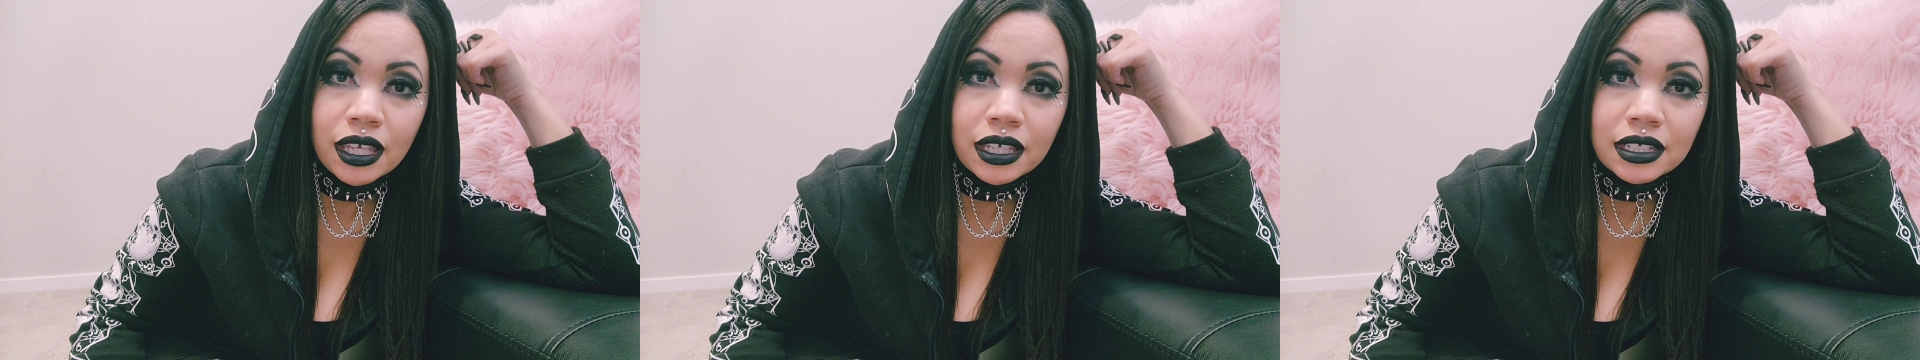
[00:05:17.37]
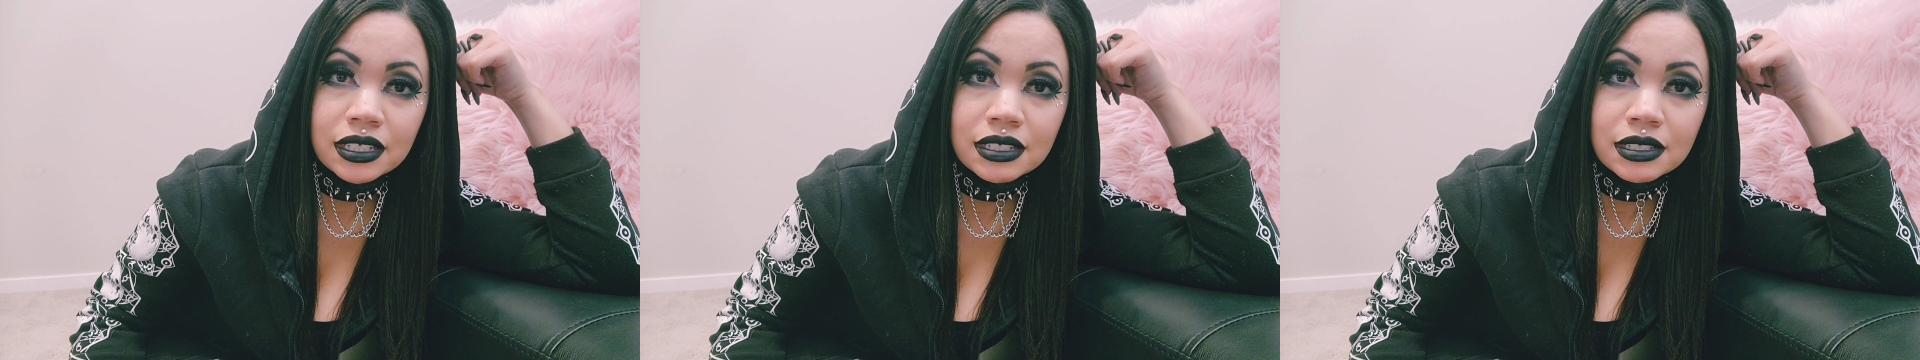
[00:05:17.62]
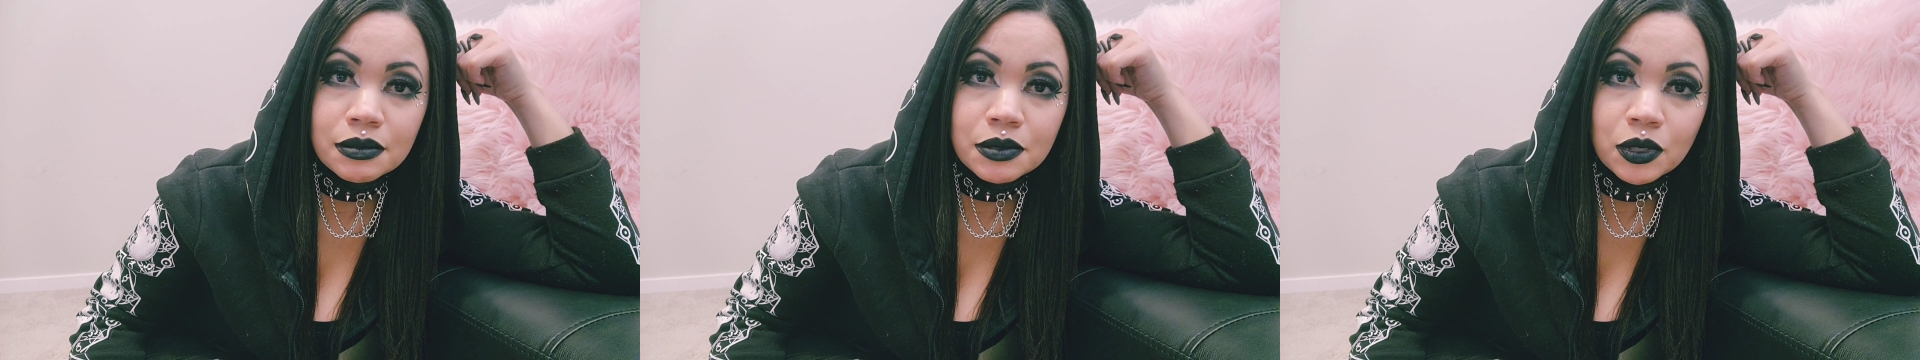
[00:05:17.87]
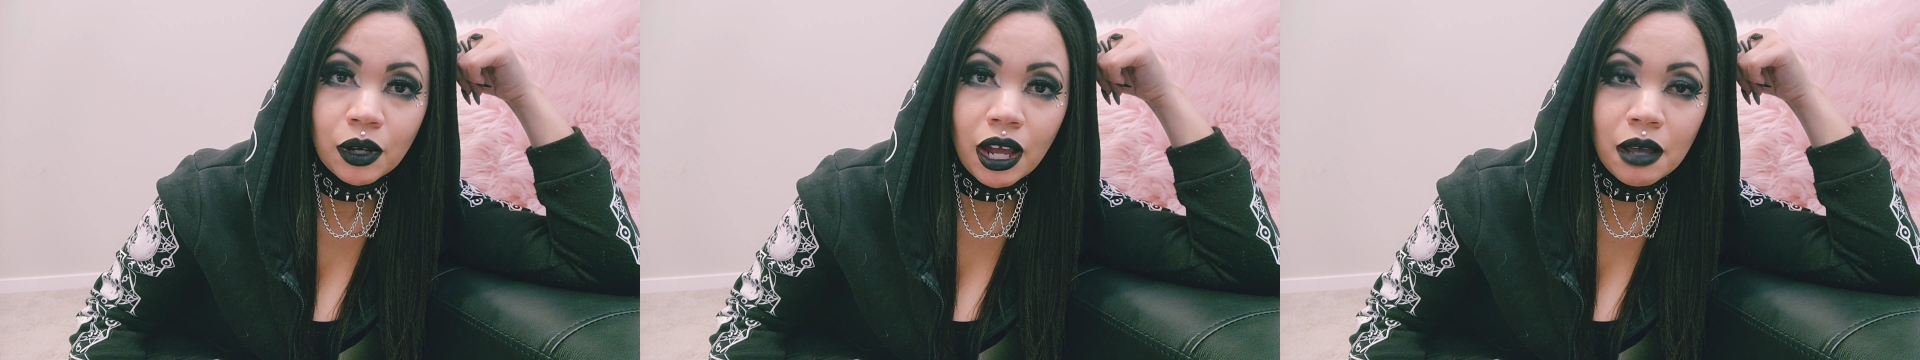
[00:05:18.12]
and
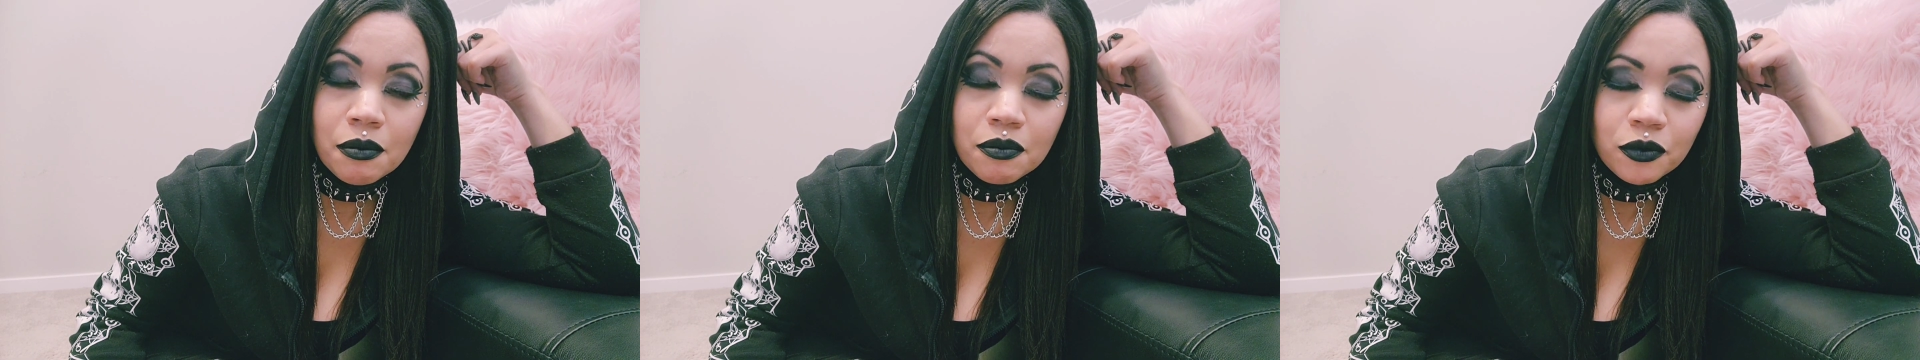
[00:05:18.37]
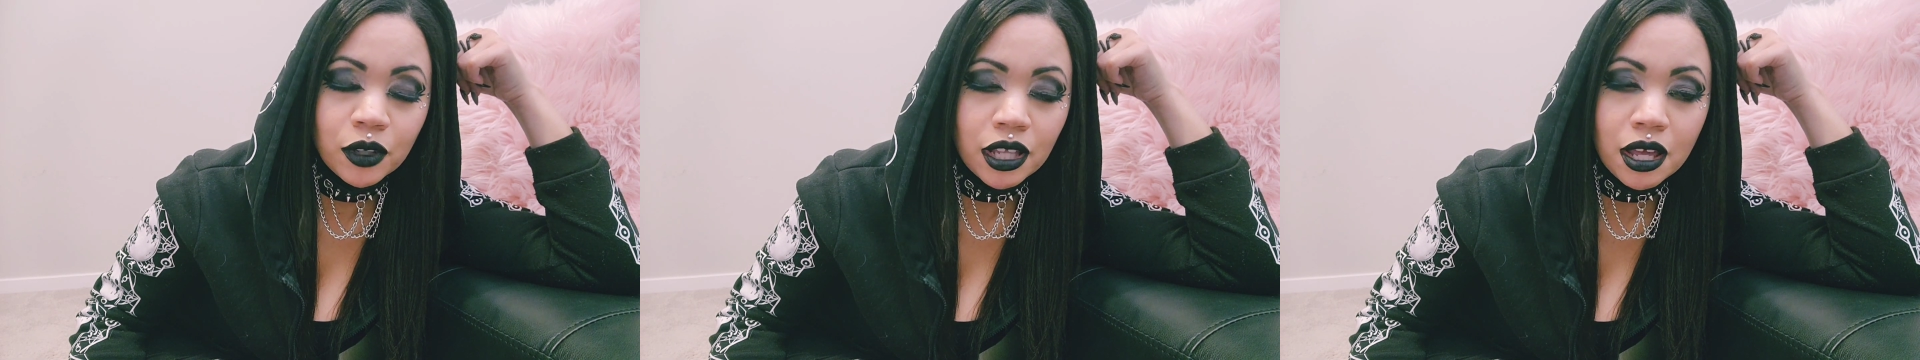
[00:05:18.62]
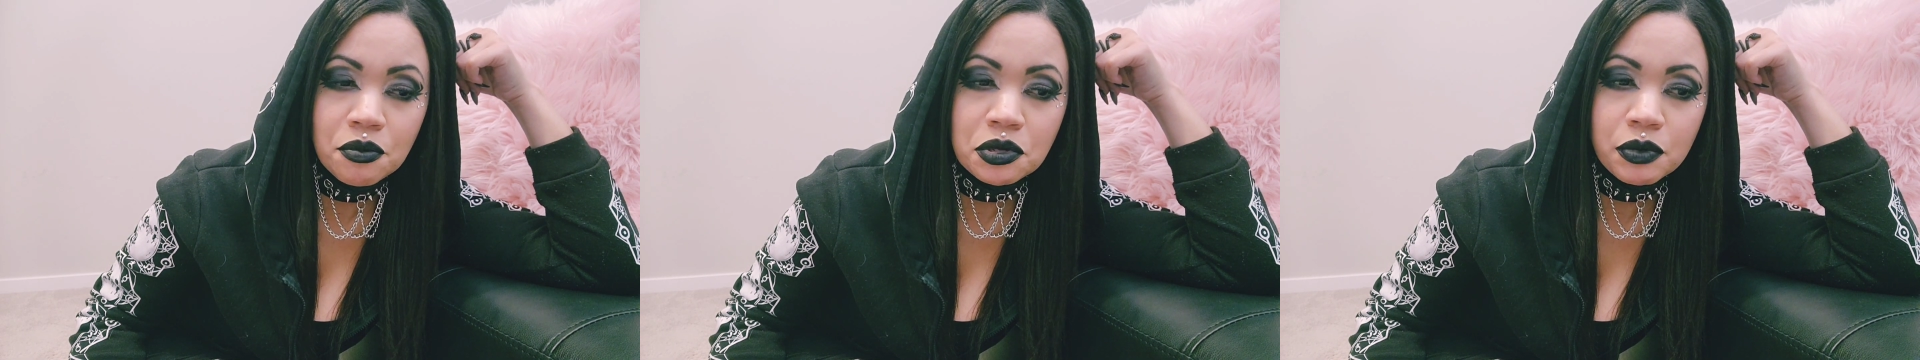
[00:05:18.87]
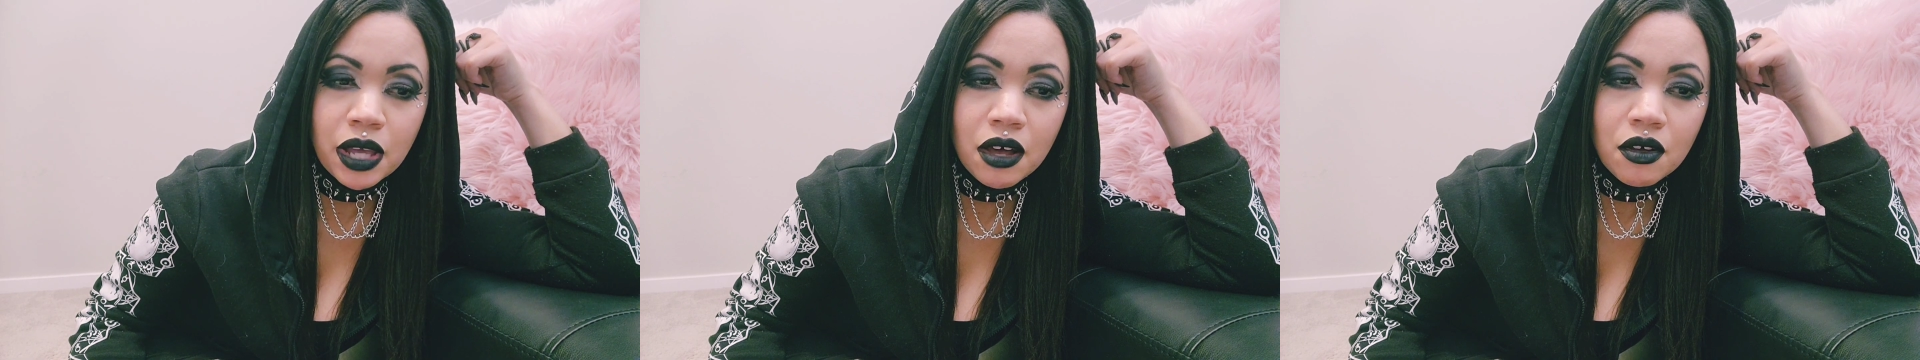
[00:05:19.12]
subscribe. really helps
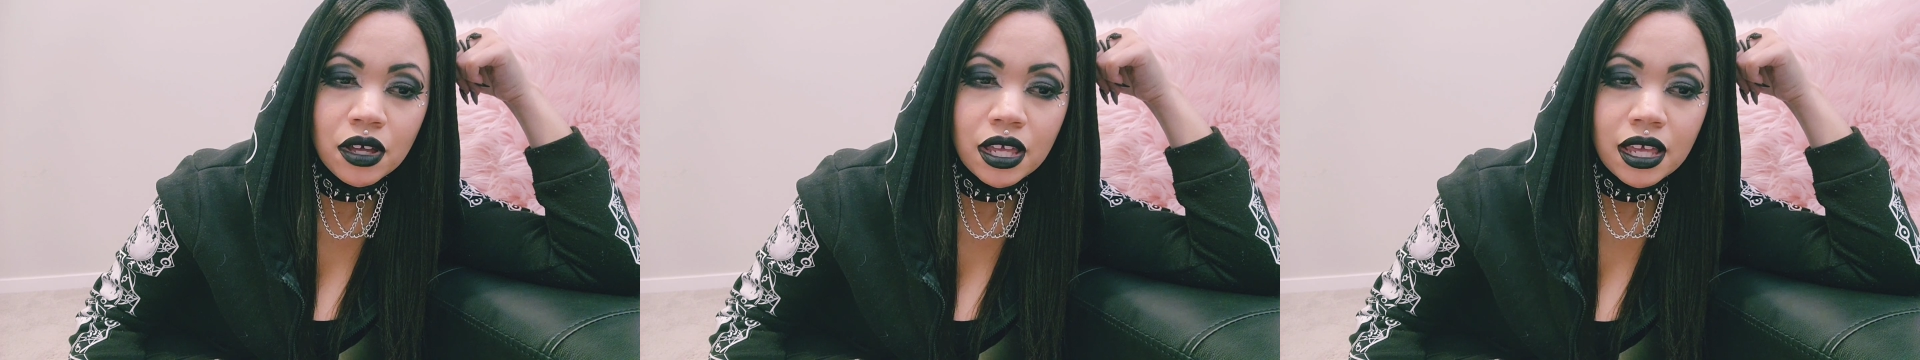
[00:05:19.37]
me out.